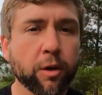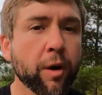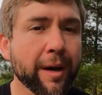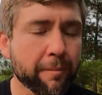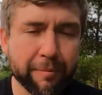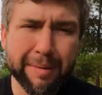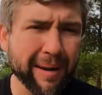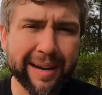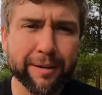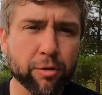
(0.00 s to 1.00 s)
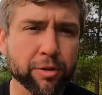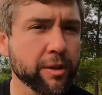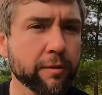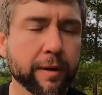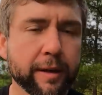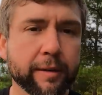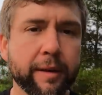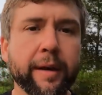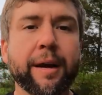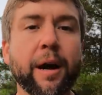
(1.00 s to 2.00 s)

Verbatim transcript: So be mining a little silver here and there.